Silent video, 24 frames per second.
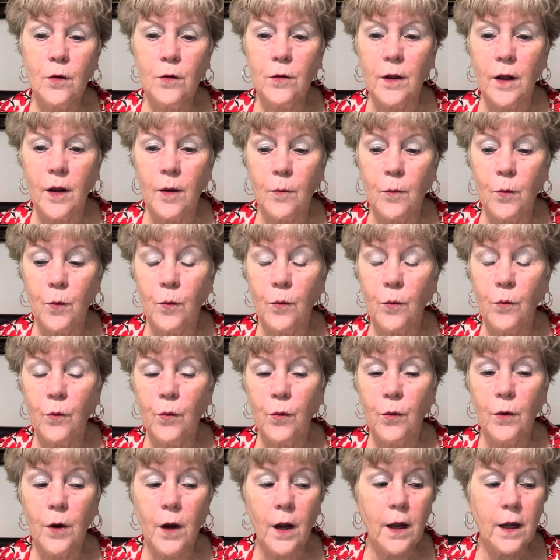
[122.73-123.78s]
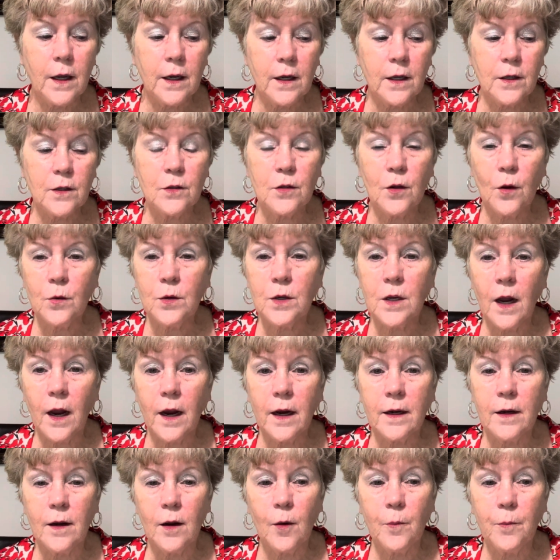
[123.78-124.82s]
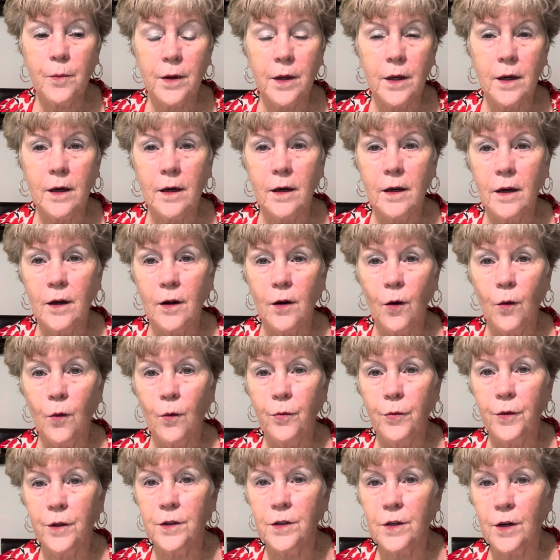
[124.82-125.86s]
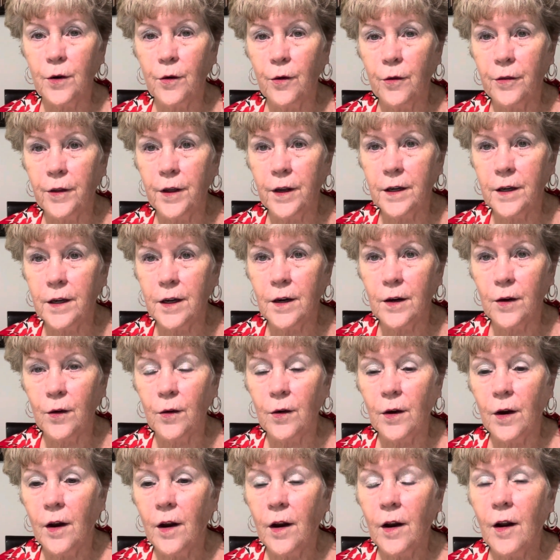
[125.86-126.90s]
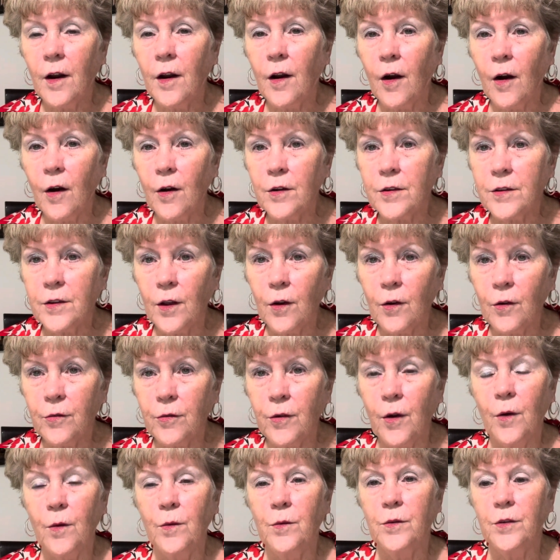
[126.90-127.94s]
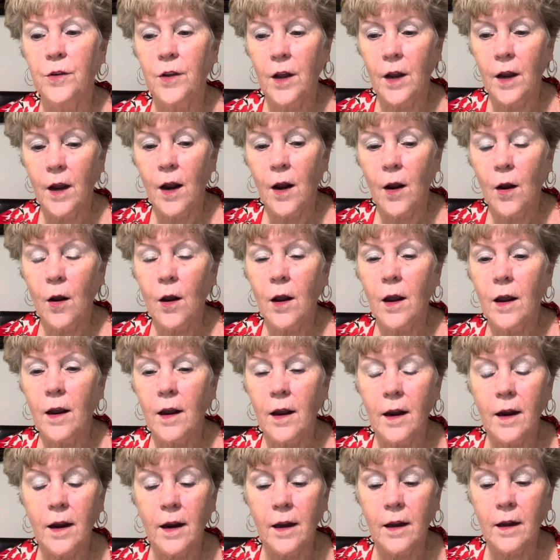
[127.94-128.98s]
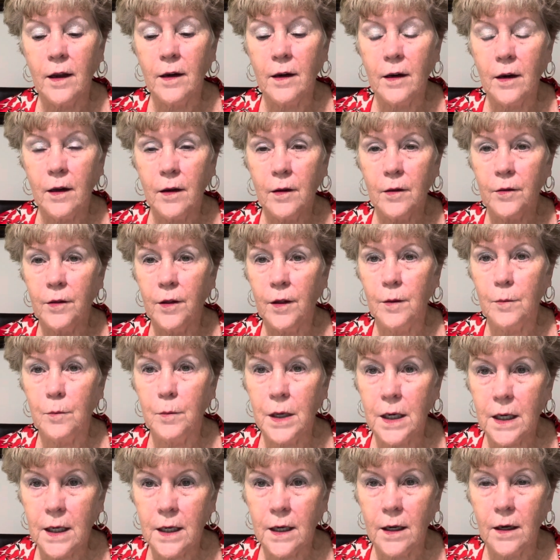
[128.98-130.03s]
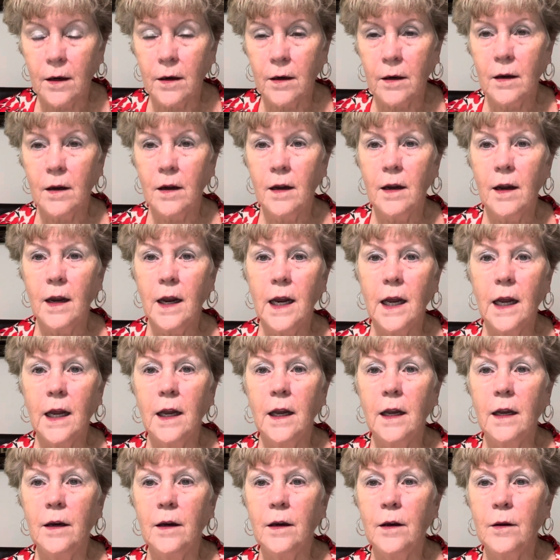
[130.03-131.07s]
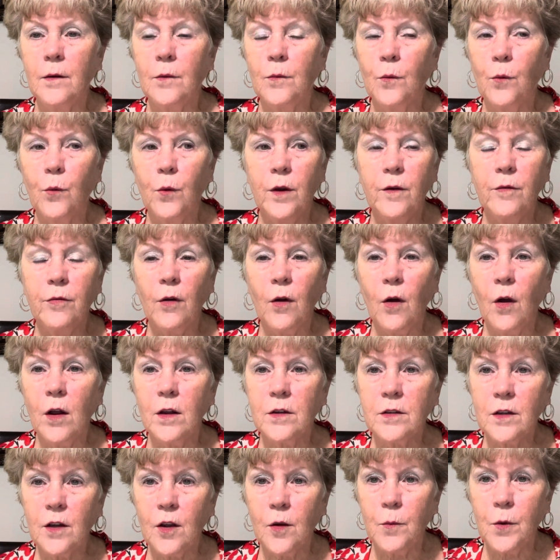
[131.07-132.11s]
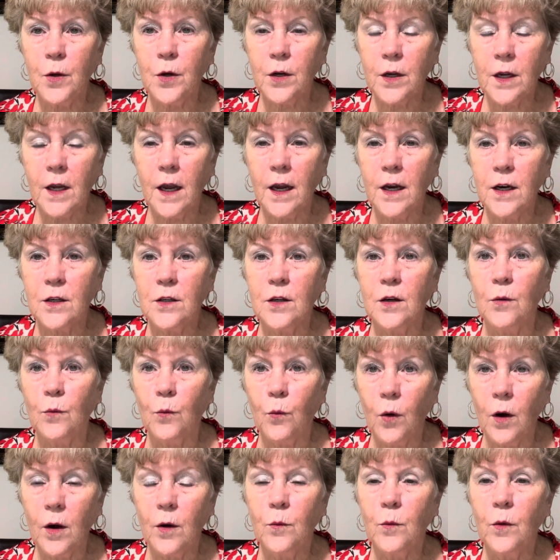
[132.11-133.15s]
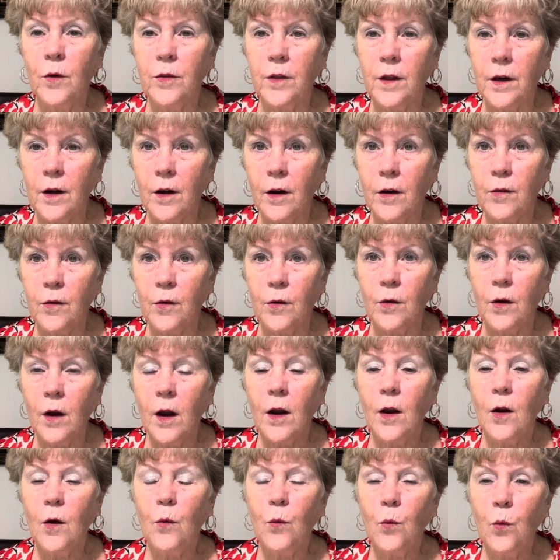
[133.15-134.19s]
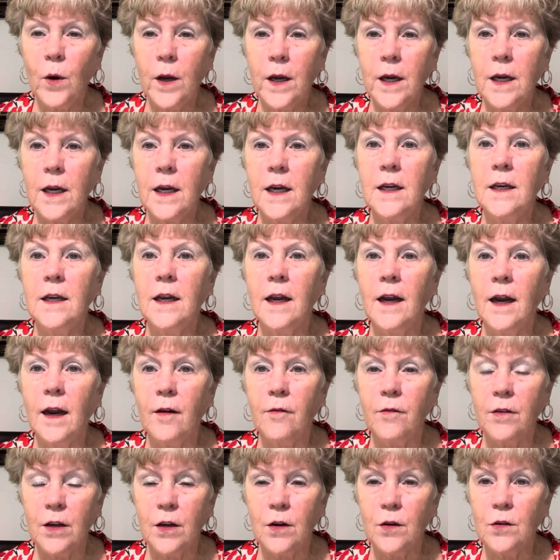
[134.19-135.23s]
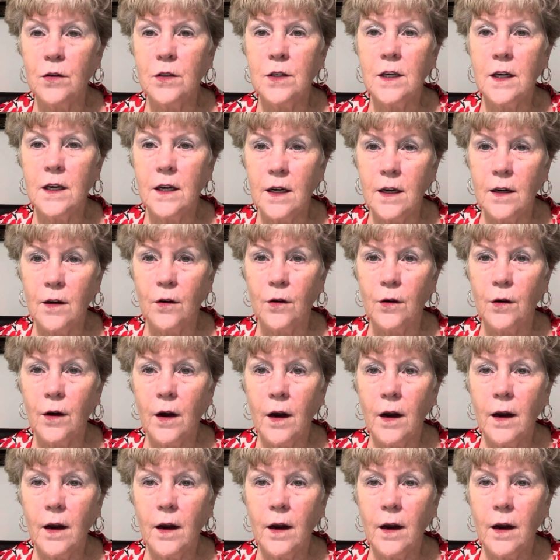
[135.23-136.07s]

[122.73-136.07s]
them. We get so tied up in, you know, this little thing here, our cell phones and the media, and we've lost communication one with another. We need to have ears to hear.